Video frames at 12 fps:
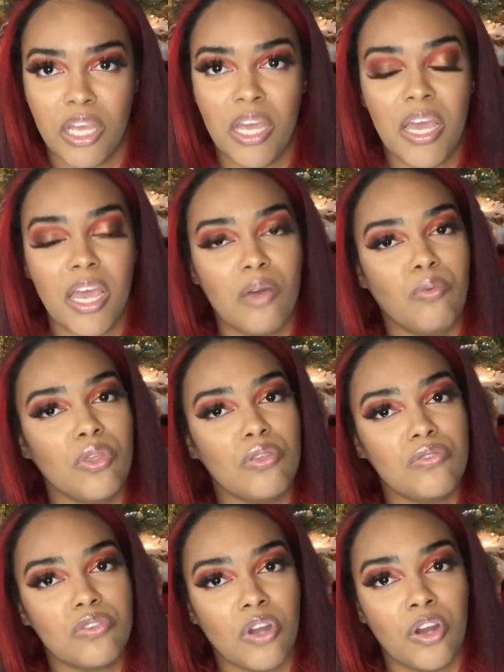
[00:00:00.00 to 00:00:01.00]
And when you
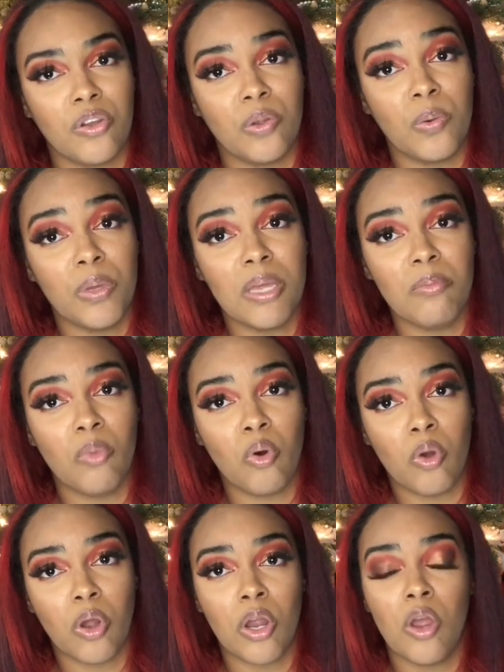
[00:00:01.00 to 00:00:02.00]
start doing it more
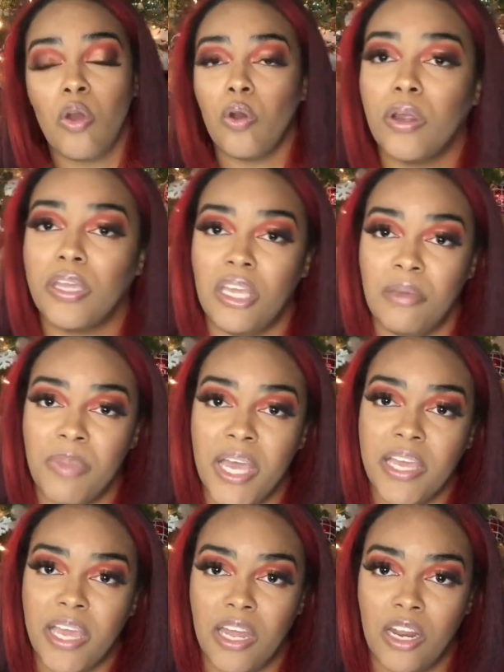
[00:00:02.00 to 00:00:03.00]
or get back
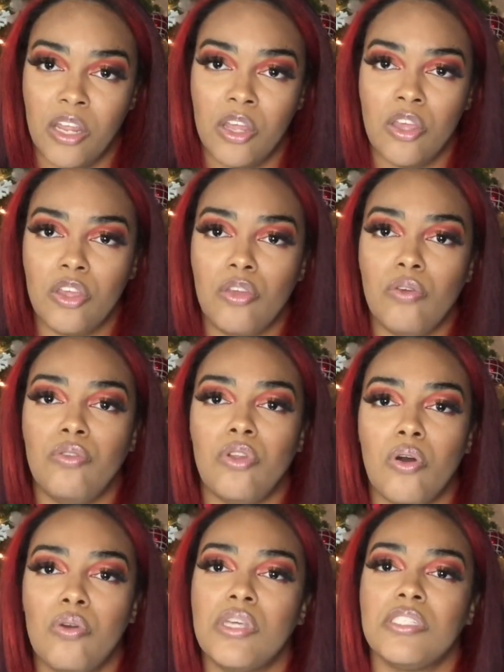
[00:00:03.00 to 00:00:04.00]
at it, you'll
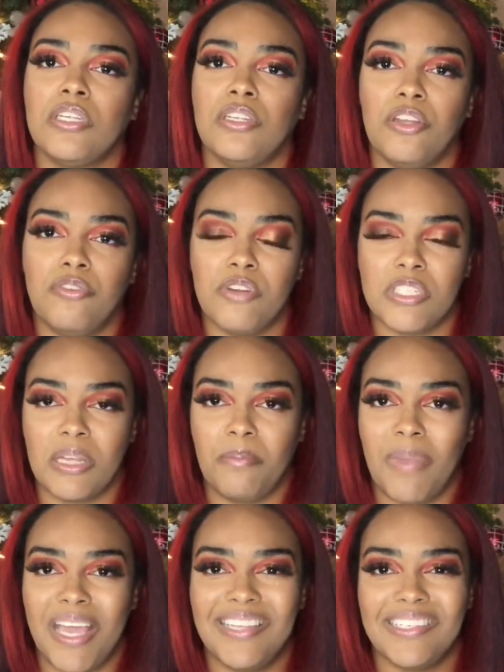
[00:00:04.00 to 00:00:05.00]
notice the difference it
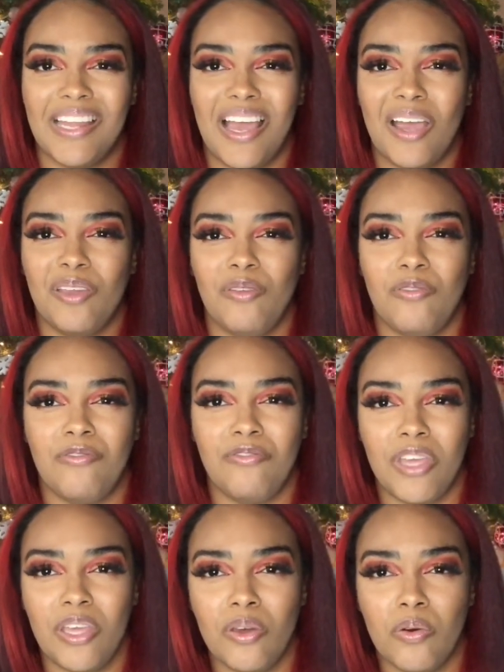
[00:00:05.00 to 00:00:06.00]
makes in how you
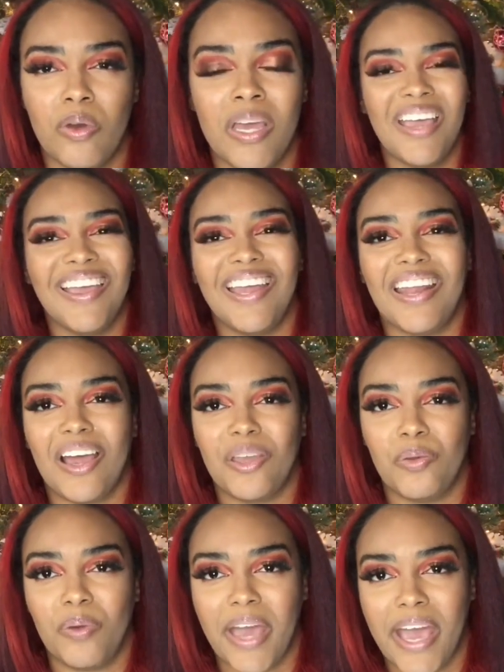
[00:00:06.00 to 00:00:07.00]
feel and how you
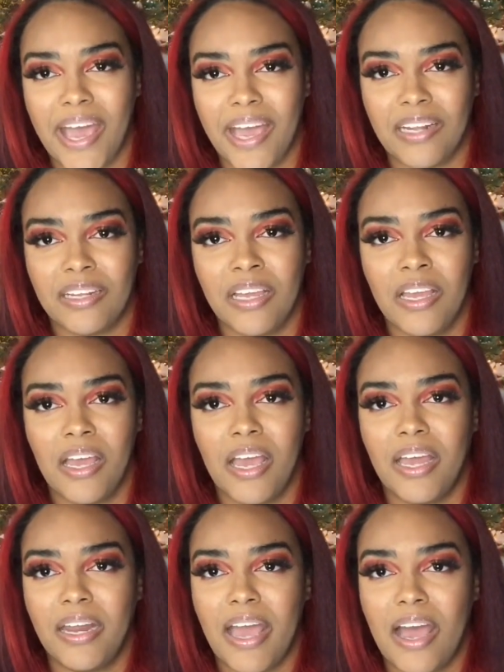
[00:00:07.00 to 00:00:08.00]
act and
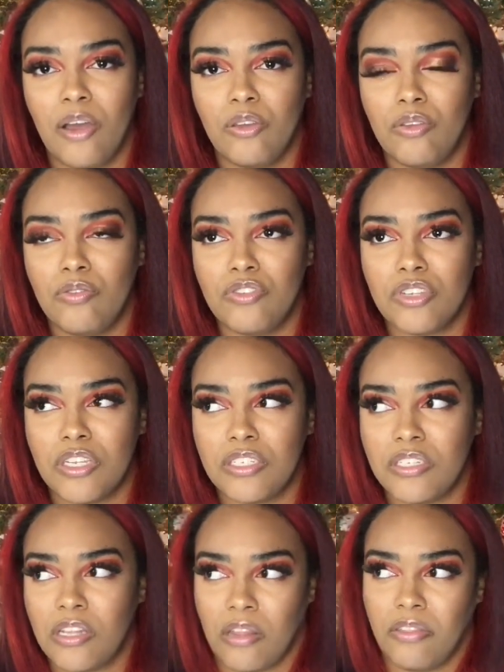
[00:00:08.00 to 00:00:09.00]
how you
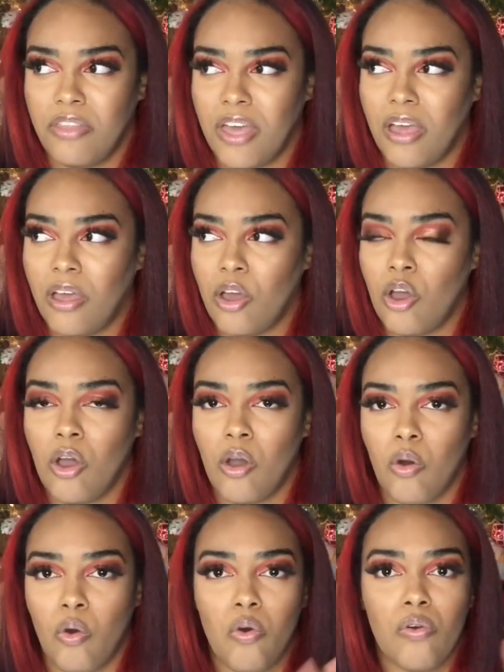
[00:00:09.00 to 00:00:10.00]
the
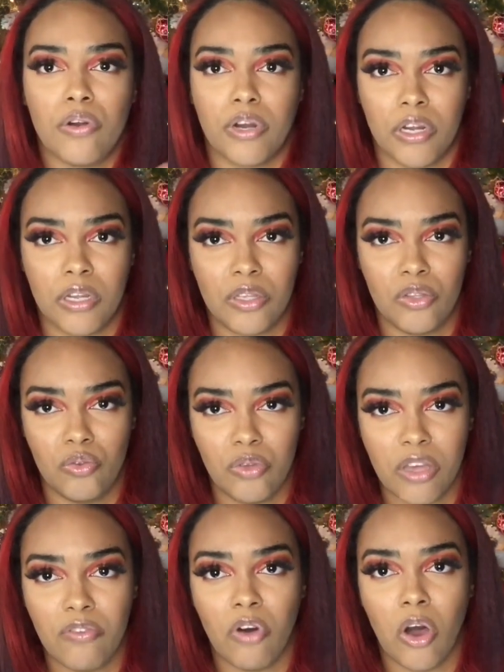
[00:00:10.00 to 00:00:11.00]
aura you give
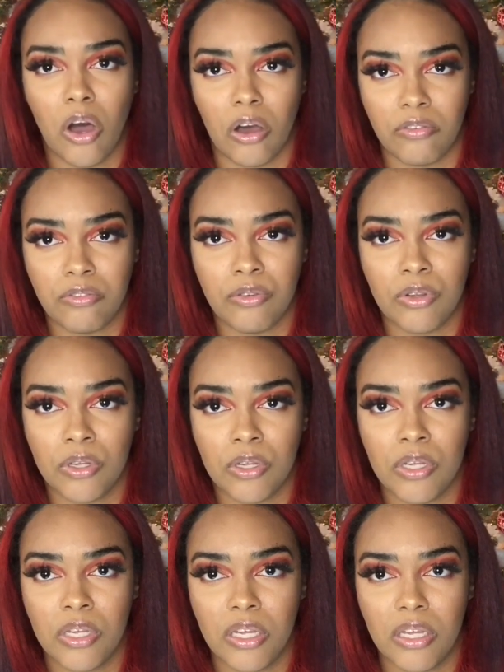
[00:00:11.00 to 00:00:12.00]
off
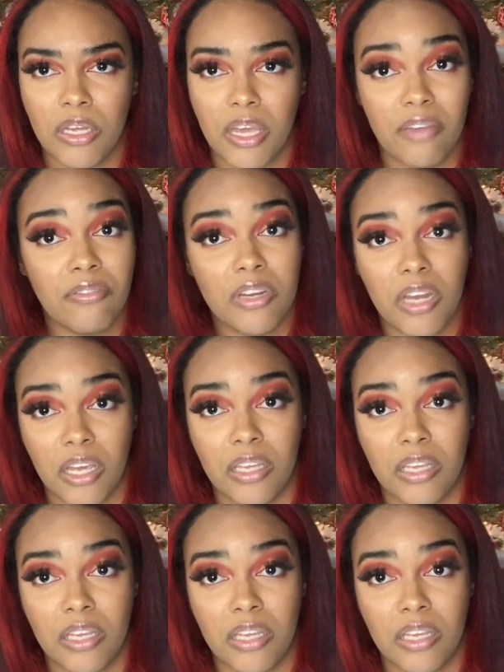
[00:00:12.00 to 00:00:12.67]
every day.